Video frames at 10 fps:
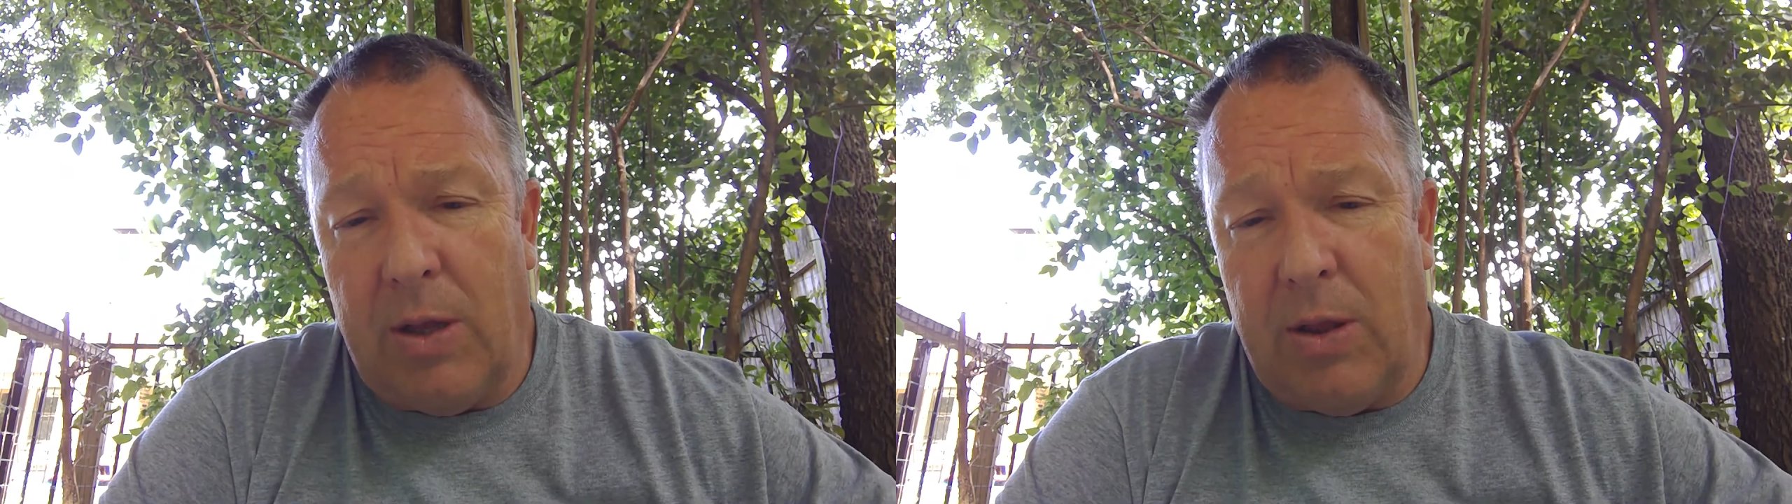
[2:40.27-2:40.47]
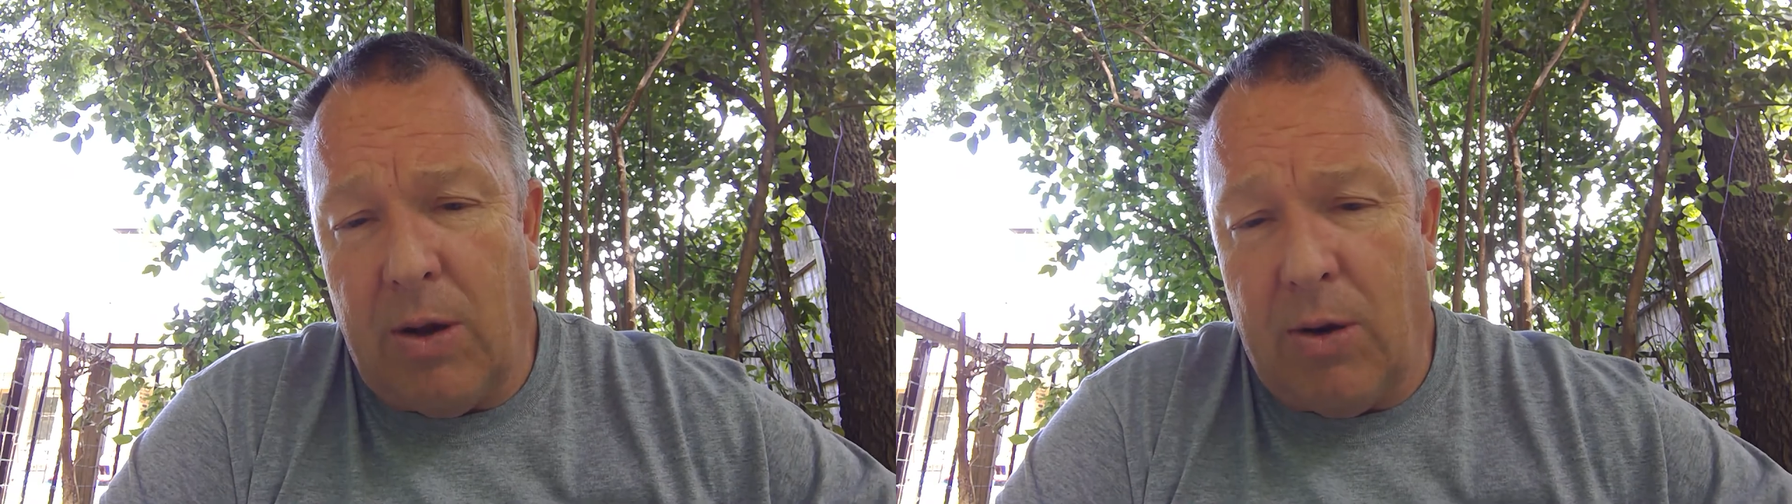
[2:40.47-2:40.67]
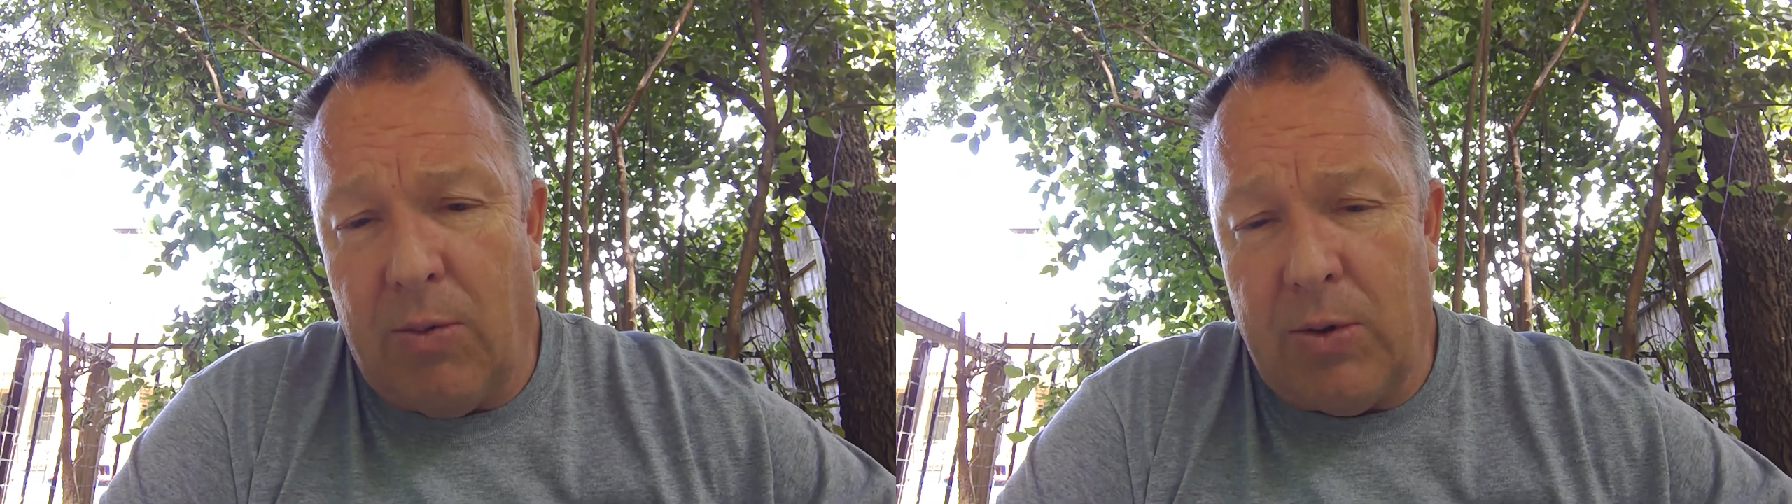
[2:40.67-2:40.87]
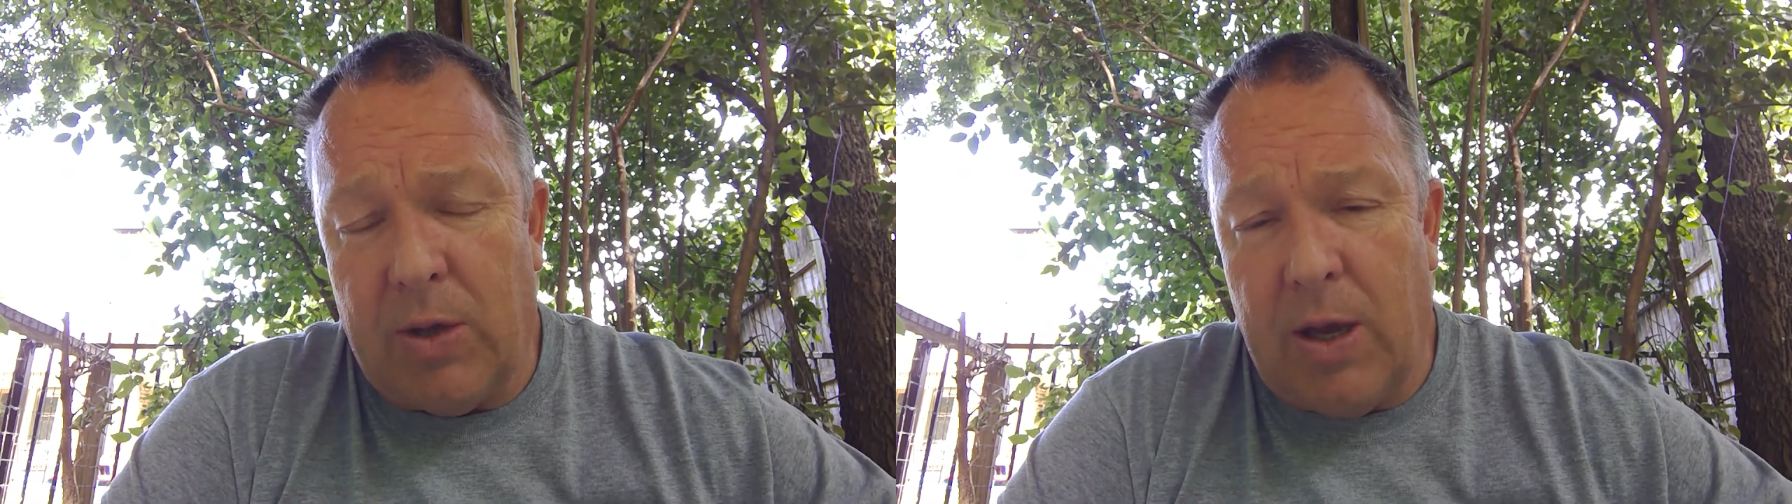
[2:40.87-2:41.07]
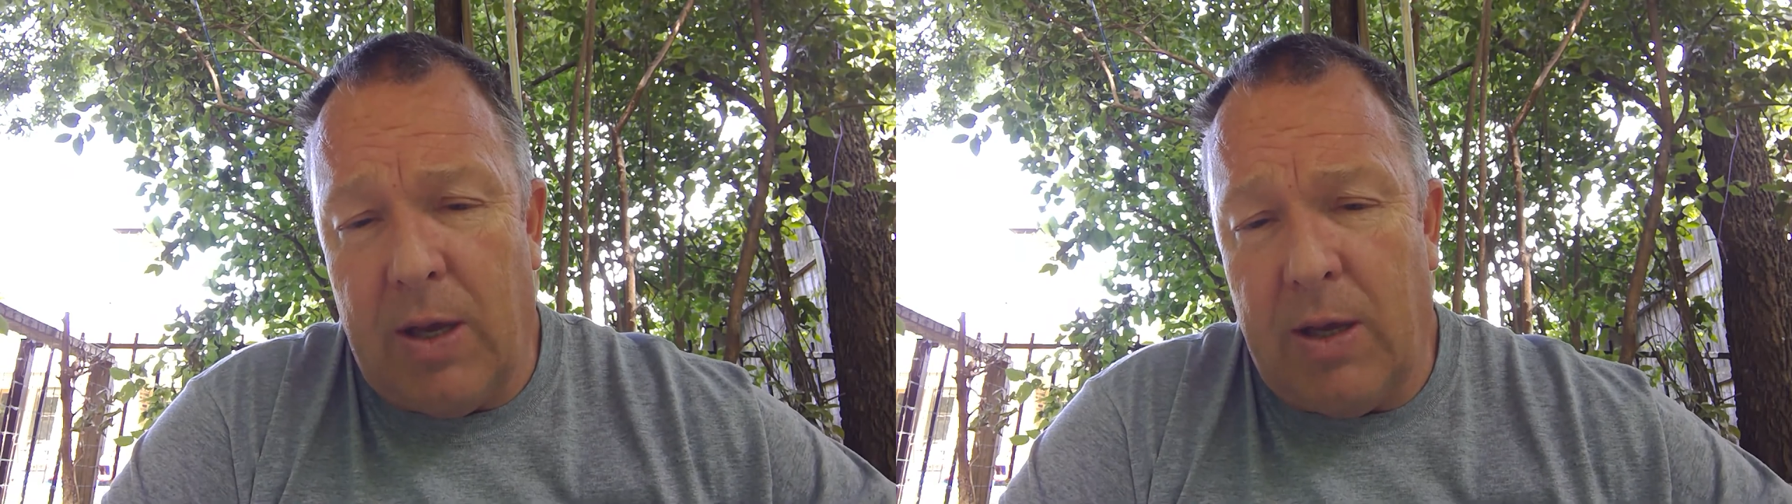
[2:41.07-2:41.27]
there was
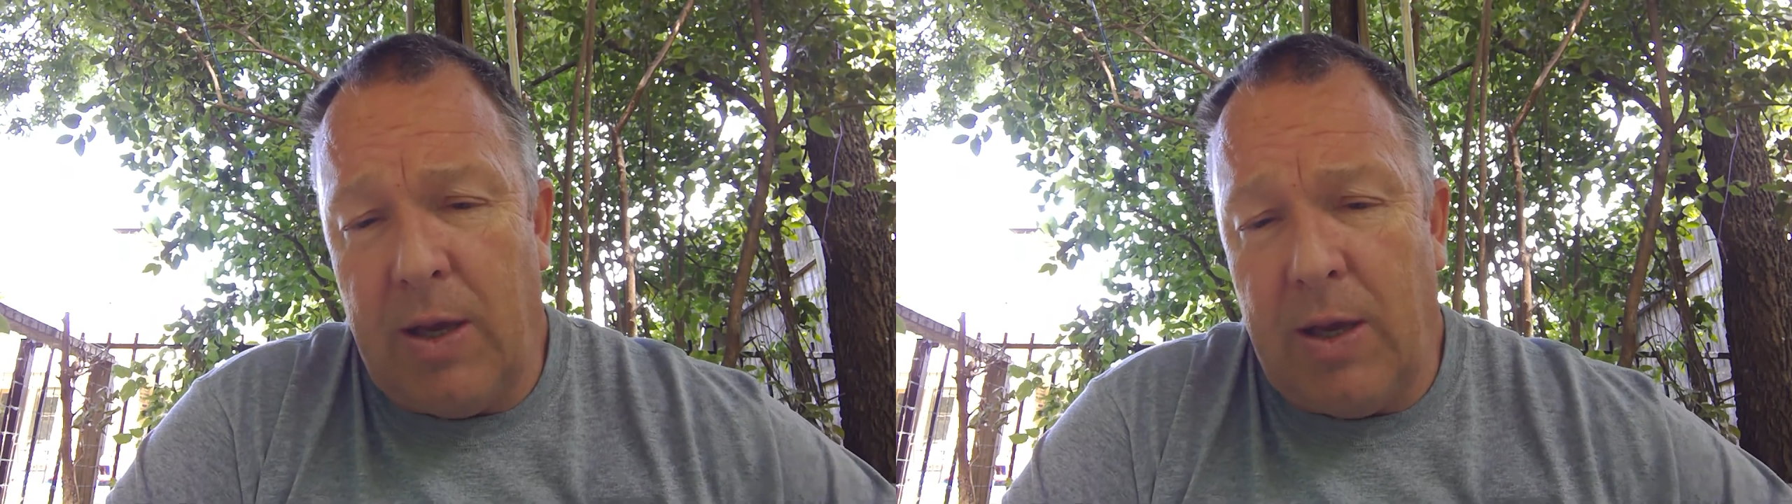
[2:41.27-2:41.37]
a